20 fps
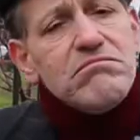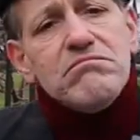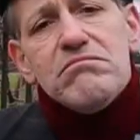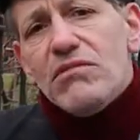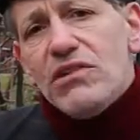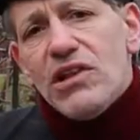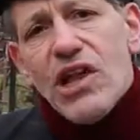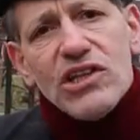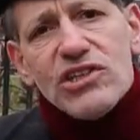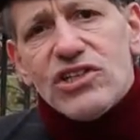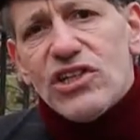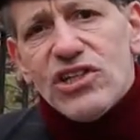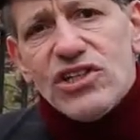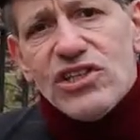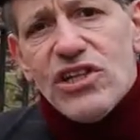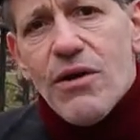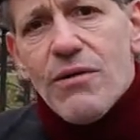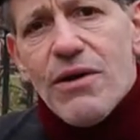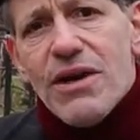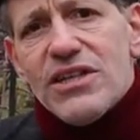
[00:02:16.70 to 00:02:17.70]
Londoners
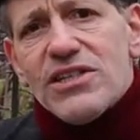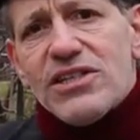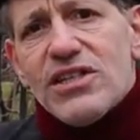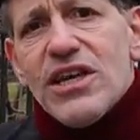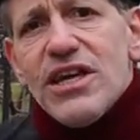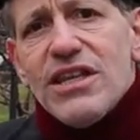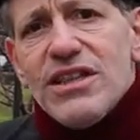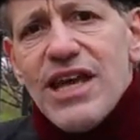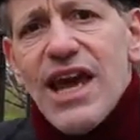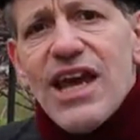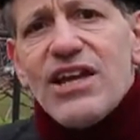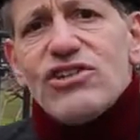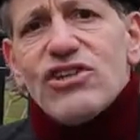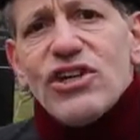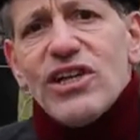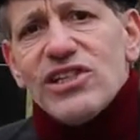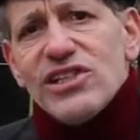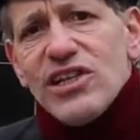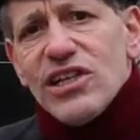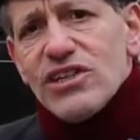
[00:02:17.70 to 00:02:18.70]
know it, the
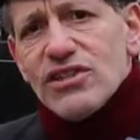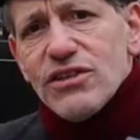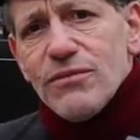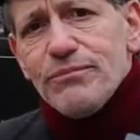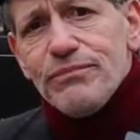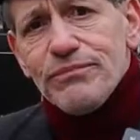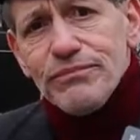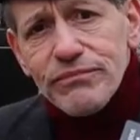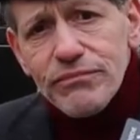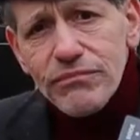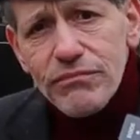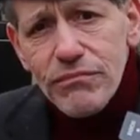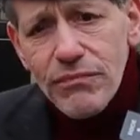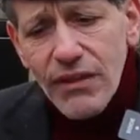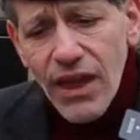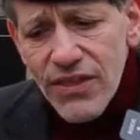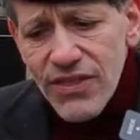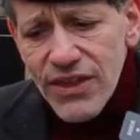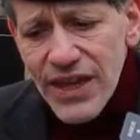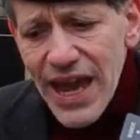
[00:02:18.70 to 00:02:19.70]
Angel Islington.
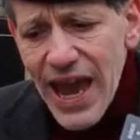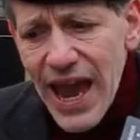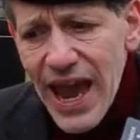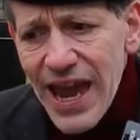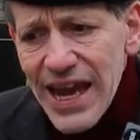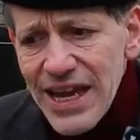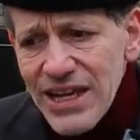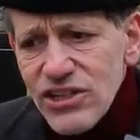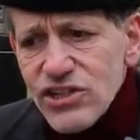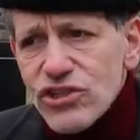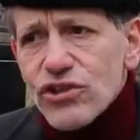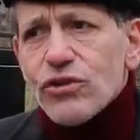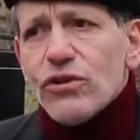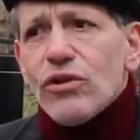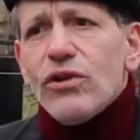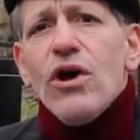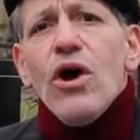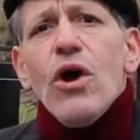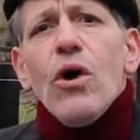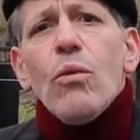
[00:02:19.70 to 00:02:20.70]
The
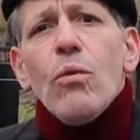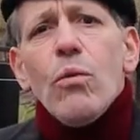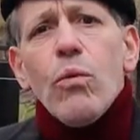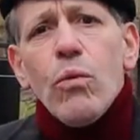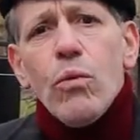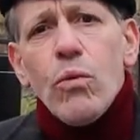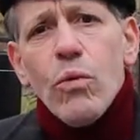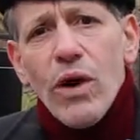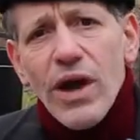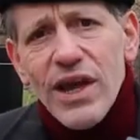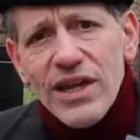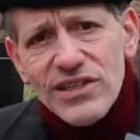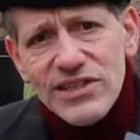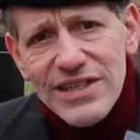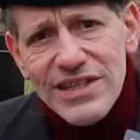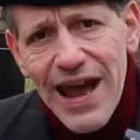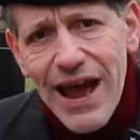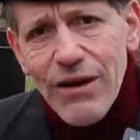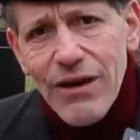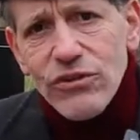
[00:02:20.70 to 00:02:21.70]
Angel is
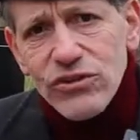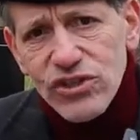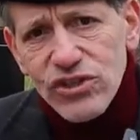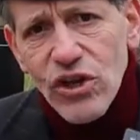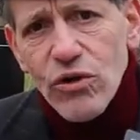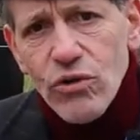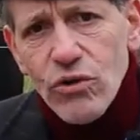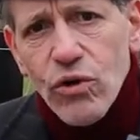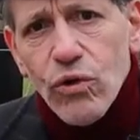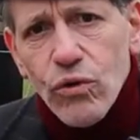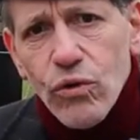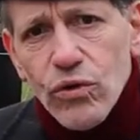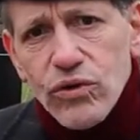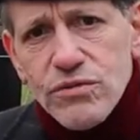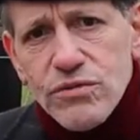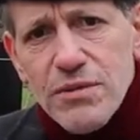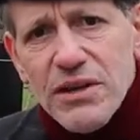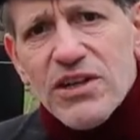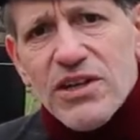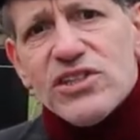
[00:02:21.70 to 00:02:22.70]
now so
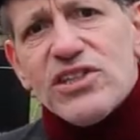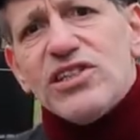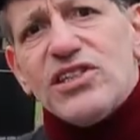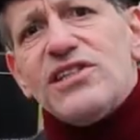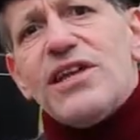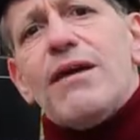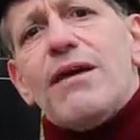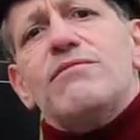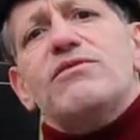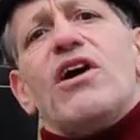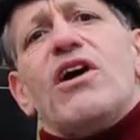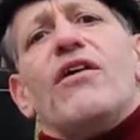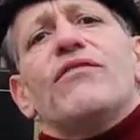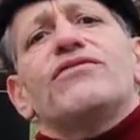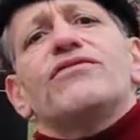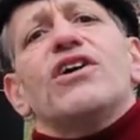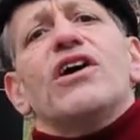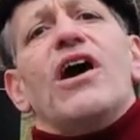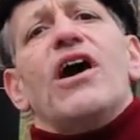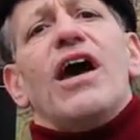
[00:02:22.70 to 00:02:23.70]
called because it's named
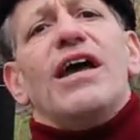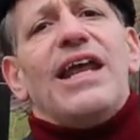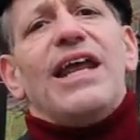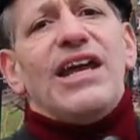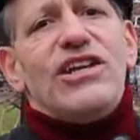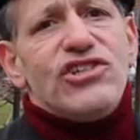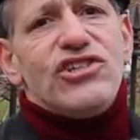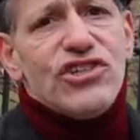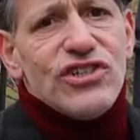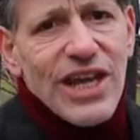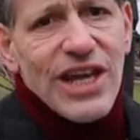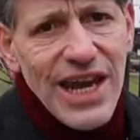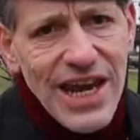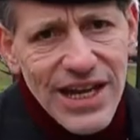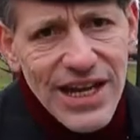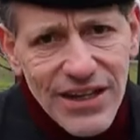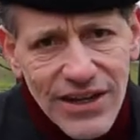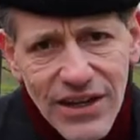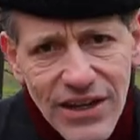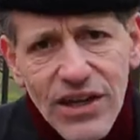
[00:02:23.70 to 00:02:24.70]
after an ancient
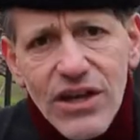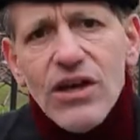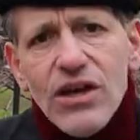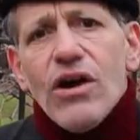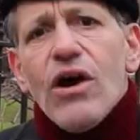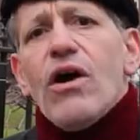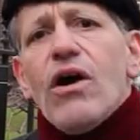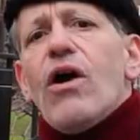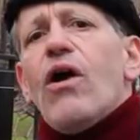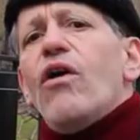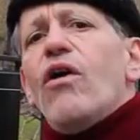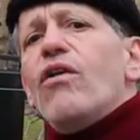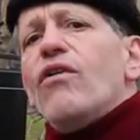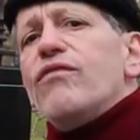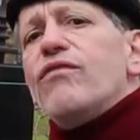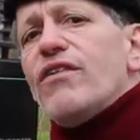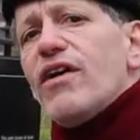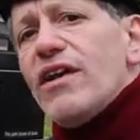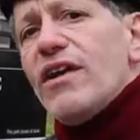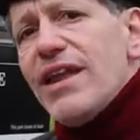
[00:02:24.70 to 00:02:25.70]
inn
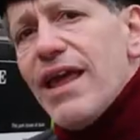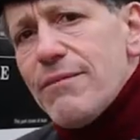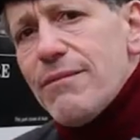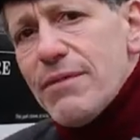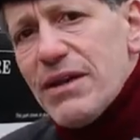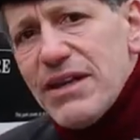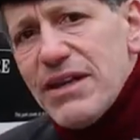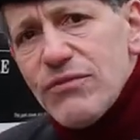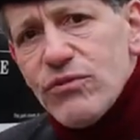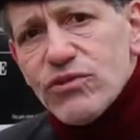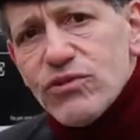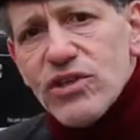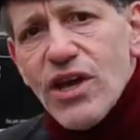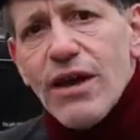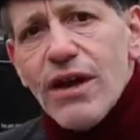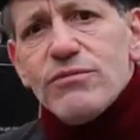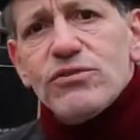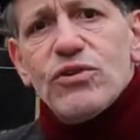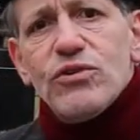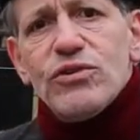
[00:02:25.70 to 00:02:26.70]
of late medieval
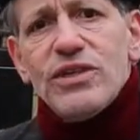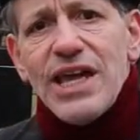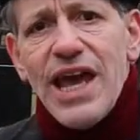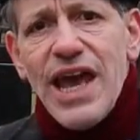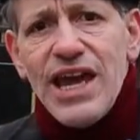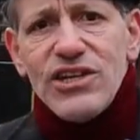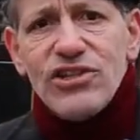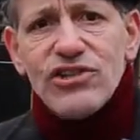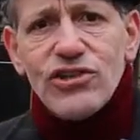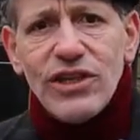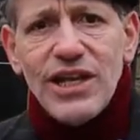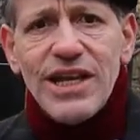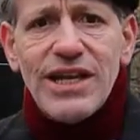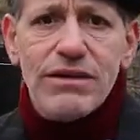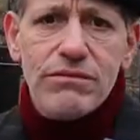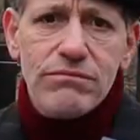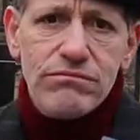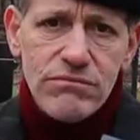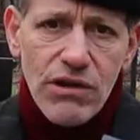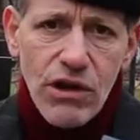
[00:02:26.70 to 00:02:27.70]
times called the Angel
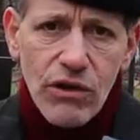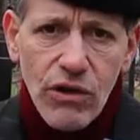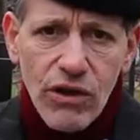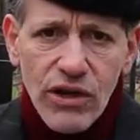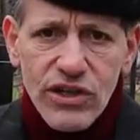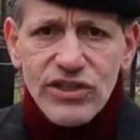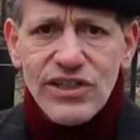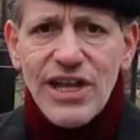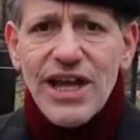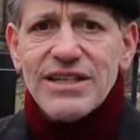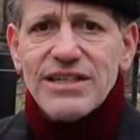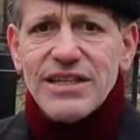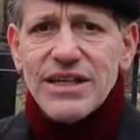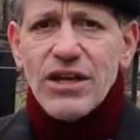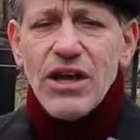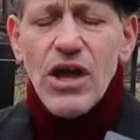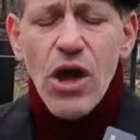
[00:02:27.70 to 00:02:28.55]
Inn, no longer standing.